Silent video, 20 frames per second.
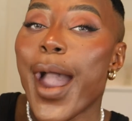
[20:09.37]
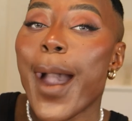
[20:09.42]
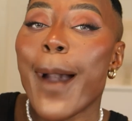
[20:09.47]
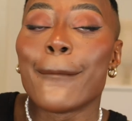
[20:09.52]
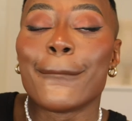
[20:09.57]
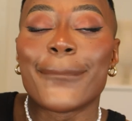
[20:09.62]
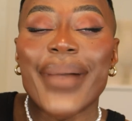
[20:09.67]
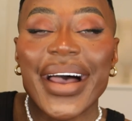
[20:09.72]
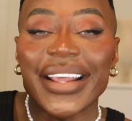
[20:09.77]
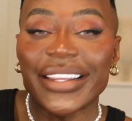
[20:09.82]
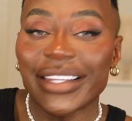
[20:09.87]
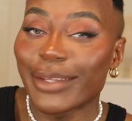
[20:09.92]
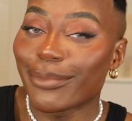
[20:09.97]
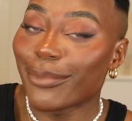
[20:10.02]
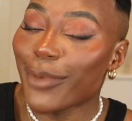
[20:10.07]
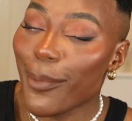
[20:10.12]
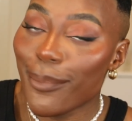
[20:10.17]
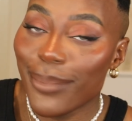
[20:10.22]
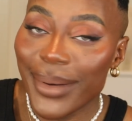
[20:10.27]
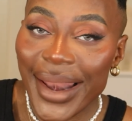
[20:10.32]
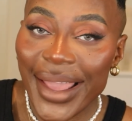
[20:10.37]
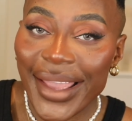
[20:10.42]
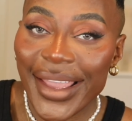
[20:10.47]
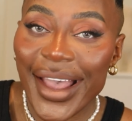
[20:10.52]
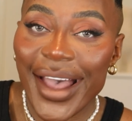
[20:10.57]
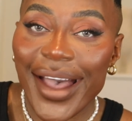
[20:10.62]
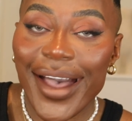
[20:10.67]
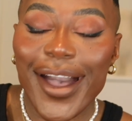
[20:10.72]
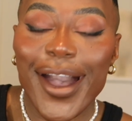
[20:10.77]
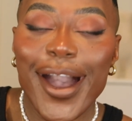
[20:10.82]
a basketball
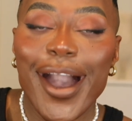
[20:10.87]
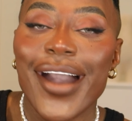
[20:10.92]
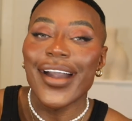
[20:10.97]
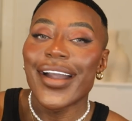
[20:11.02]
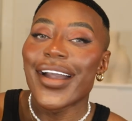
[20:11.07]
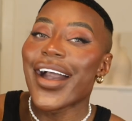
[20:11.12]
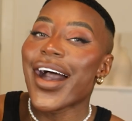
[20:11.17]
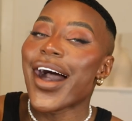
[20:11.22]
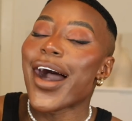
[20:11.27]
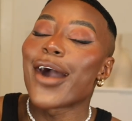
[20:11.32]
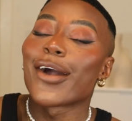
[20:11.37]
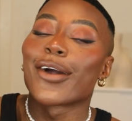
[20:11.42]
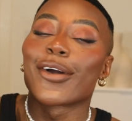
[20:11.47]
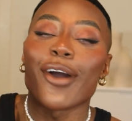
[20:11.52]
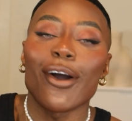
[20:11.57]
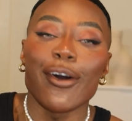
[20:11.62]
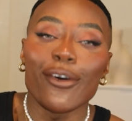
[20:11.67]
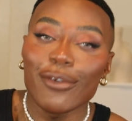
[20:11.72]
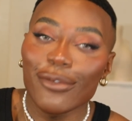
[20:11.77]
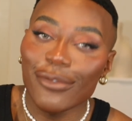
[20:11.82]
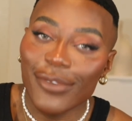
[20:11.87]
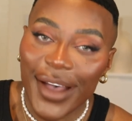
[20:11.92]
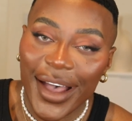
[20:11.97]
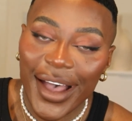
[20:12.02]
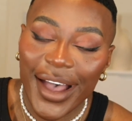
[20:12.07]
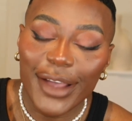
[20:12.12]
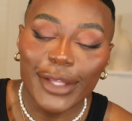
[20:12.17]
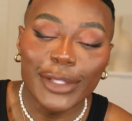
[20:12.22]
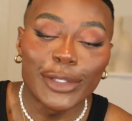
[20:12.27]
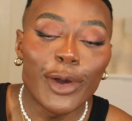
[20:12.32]
player, a
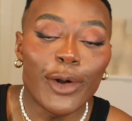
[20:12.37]
golfer,